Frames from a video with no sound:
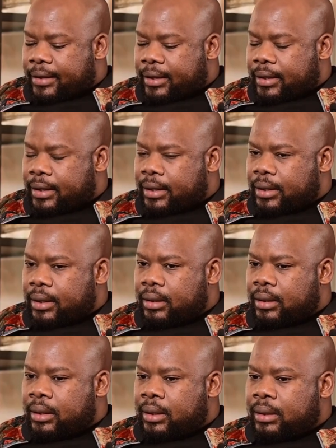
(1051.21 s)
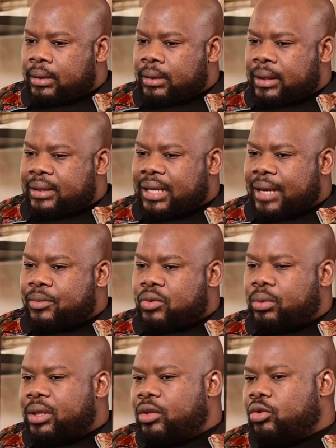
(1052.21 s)
I think uh, at
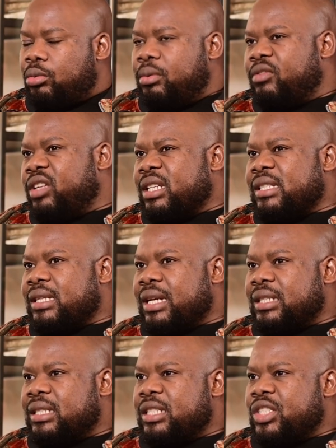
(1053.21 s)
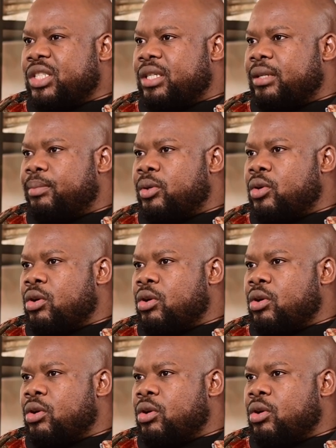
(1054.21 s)
times we need to be very strategic mm-hmm.